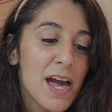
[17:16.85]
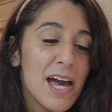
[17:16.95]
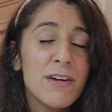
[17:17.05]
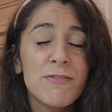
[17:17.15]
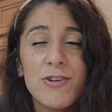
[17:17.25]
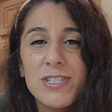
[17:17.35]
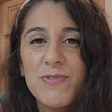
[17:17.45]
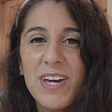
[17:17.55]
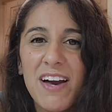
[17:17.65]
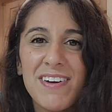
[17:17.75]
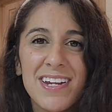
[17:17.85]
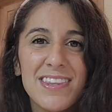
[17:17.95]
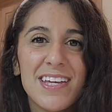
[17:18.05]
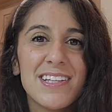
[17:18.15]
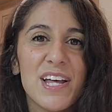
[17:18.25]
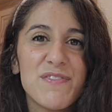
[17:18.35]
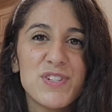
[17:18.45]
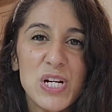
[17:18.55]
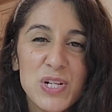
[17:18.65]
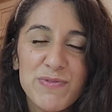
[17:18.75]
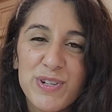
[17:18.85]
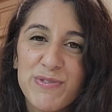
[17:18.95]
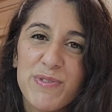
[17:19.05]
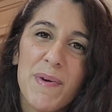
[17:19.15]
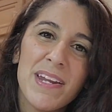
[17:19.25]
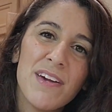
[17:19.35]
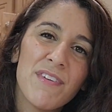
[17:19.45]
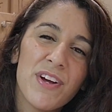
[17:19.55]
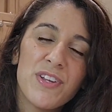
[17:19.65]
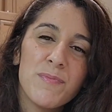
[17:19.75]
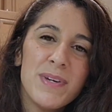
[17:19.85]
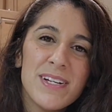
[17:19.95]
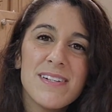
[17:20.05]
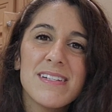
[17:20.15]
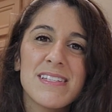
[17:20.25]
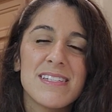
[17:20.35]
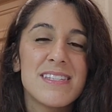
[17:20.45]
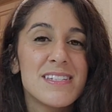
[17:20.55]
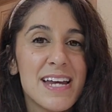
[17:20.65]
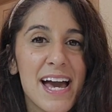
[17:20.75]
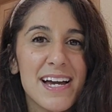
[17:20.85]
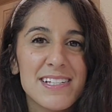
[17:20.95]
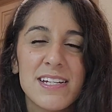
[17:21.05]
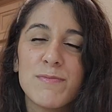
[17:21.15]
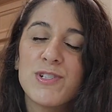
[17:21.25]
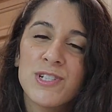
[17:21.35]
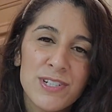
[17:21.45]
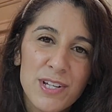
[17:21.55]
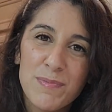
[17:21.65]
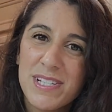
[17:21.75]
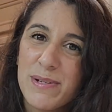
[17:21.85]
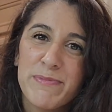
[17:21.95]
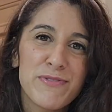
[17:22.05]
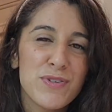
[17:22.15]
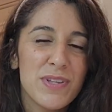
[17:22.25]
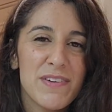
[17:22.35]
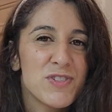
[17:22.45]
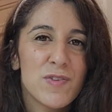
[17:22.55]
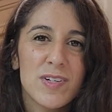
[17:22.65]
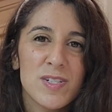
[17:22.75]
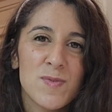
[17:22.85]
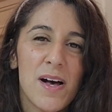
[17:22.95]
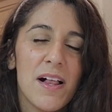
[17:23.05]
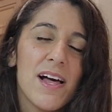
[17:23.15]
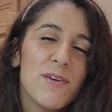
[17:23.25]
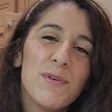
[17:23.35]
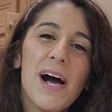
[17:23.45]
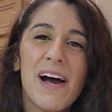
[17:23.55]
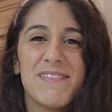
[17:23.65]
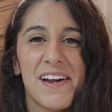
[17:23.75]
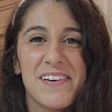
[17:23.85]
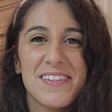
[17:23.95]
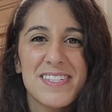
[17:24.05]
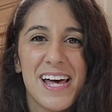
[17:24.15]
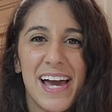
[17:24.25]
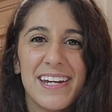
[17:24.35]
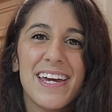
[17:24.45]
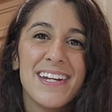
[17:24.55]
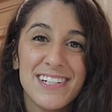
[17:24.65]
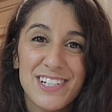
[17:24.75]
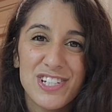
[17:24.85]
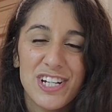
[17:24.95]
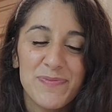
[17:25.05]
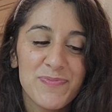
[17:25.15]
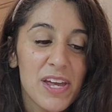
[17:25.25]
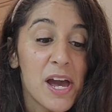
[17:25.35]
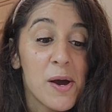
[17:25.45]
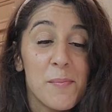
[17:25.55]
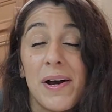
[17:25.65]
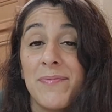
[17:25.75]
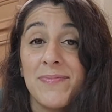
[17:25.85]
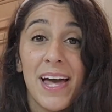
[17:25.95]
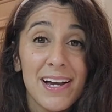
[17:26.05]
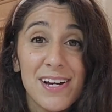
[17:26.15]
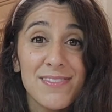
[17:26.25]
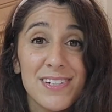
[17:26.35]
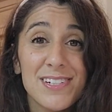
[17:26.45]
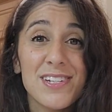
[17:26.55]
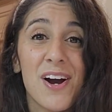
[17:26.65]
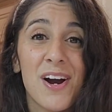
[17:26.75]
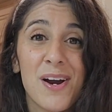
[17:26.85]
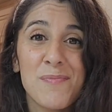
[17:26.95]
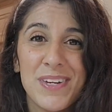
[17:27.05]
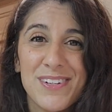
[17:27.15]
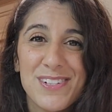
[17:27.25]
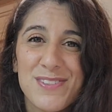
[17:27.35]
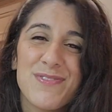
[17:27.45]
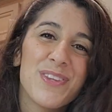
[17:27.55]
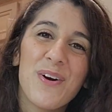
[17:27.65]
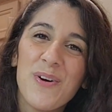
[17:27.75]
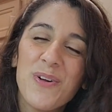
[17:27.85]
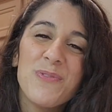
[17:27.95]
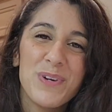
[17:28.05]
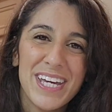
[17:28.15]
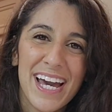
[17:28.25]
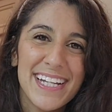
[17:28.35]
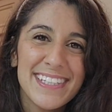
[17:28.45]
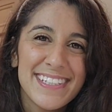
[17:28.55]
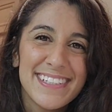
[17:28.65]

And of course, if we have anything left over from any of our other meals and snacks, and I'm sure there'll be some fruit left over as well, we'll have that on the side in addition. But that covers our meals for the whole weekend.